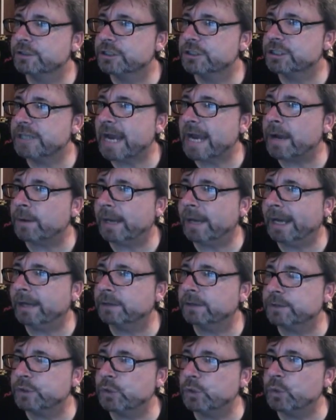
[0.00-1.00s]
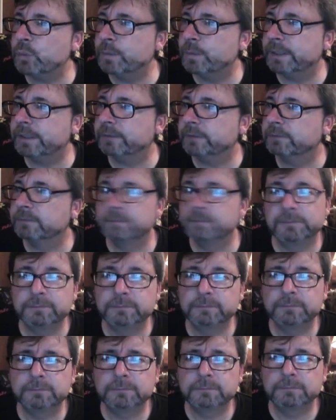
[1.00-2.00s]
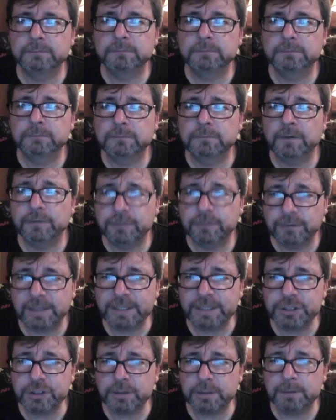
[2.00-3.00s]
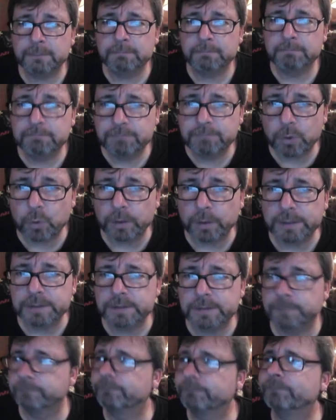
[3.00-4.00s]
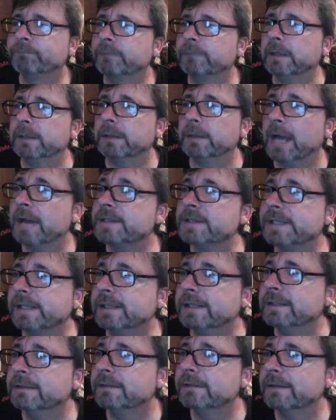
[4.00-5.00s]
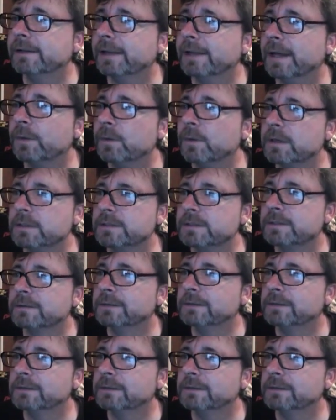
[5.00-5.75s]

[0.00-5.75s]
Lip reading: Shout out to me. Fletcher Boys. There, how's that? That works?